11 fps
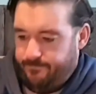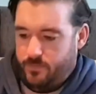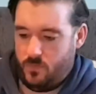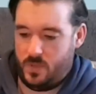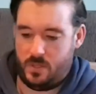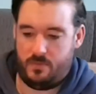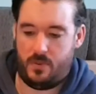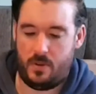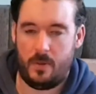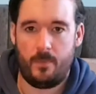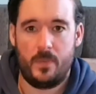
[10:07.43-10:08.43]
which I've
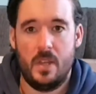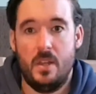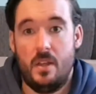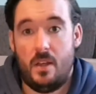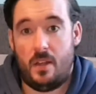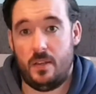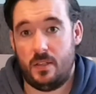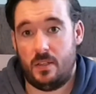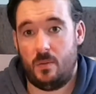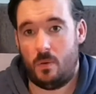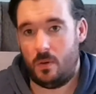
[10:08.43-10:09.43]
got, and this
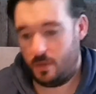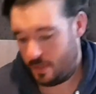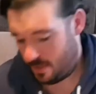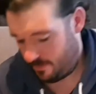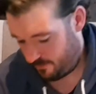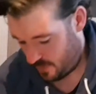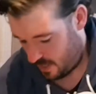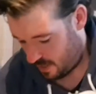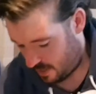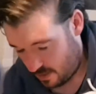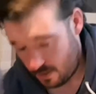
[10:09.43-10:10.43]
has water in it,
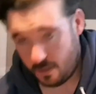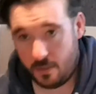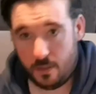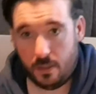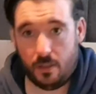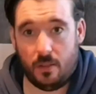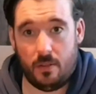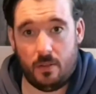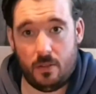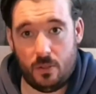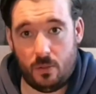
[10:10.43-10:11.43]
and this is the
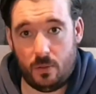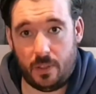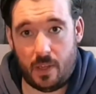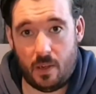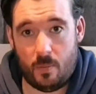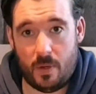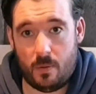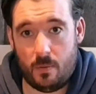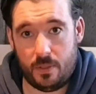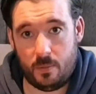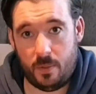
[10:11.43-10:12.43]
stolen kettlebell,
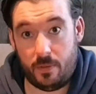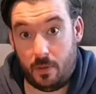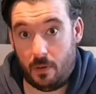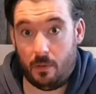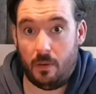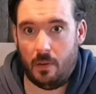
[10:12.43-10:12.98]
which will be returned.